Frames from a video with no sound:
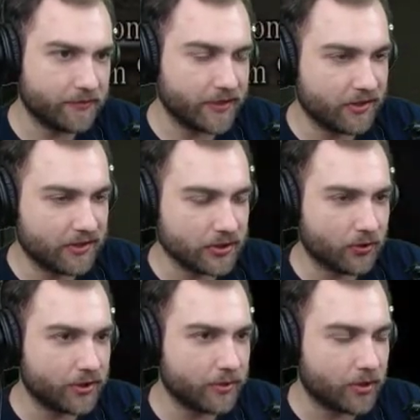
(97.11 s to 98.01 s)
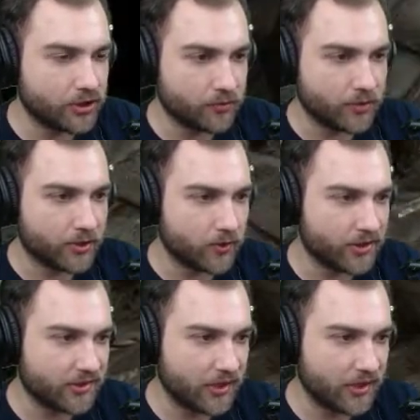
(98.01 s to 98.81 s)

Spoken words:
It is the only merchant we are going to stop